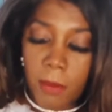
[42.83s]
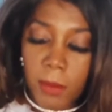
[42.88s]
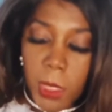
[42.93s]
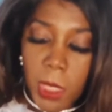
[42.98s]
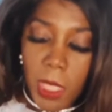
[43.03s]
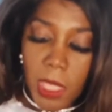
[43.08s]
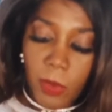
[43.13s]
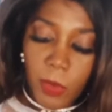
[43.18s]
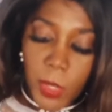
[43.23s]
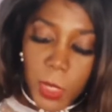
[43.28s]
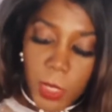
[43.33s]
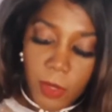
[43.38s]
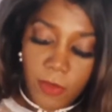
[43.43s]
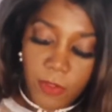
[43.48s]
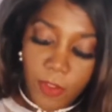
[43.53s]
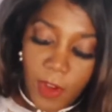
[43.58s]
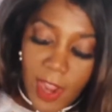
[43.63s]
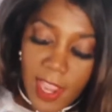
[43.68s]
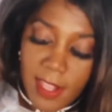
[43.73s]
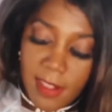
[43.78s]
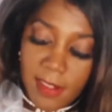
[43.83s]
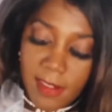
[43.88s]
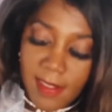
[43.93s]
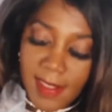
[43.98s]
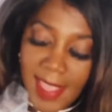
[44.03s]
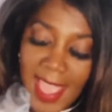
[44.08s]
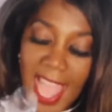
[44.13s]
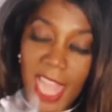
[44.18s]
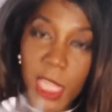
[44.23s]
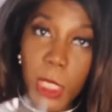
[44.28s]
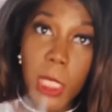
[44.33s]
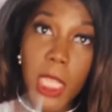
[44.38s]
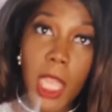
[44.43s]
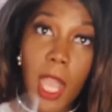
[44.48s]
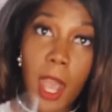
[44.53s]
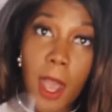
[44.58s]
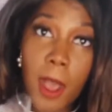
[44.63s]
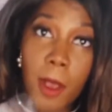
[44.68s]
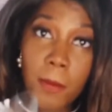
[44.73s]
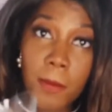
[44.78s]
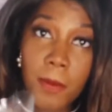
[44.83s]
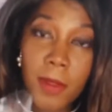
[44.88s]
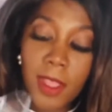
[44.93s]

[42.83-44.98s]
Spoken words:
chilling with your friends, catching up.